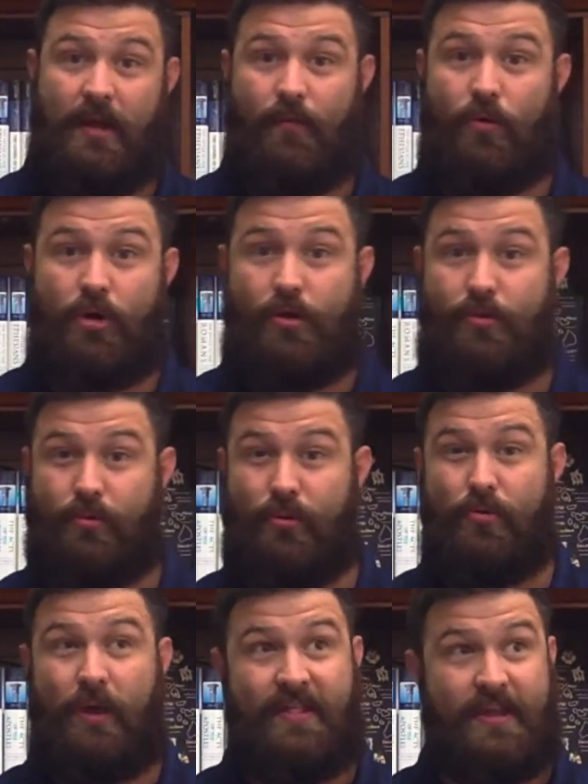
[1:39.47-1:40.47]
and we'll go
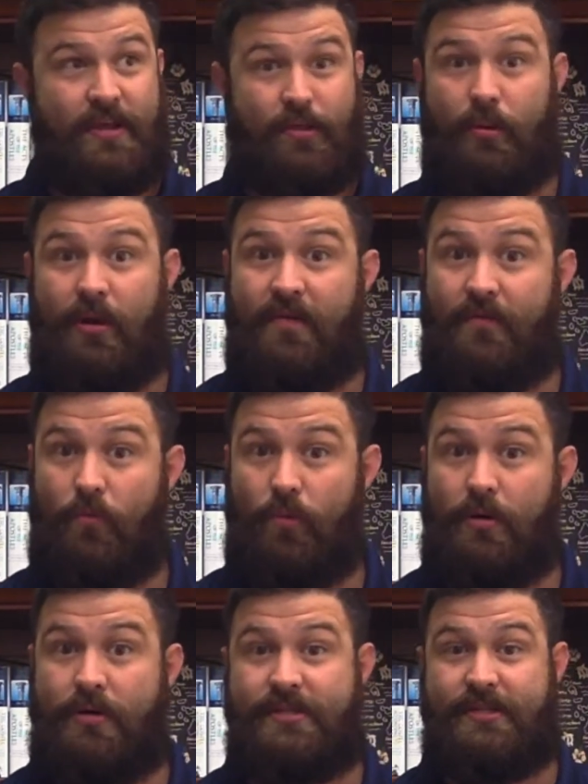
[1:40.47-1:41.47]
through, I think, three different
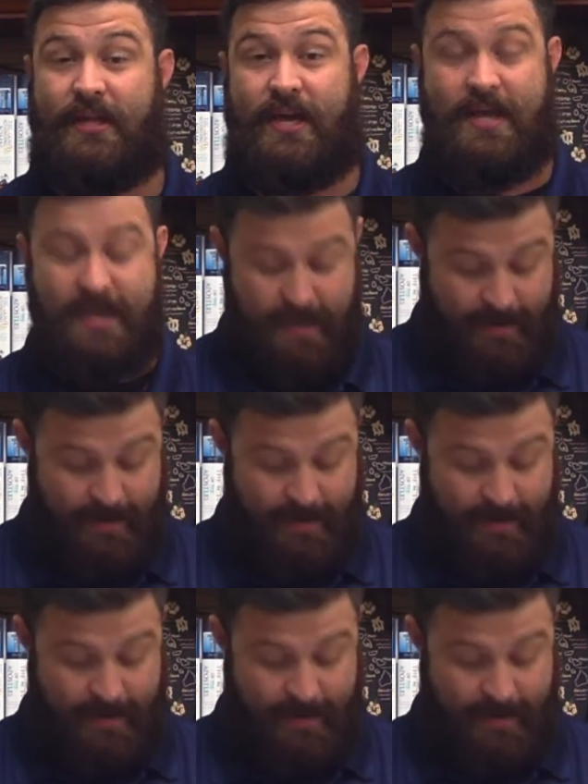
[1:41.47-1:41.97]
words today,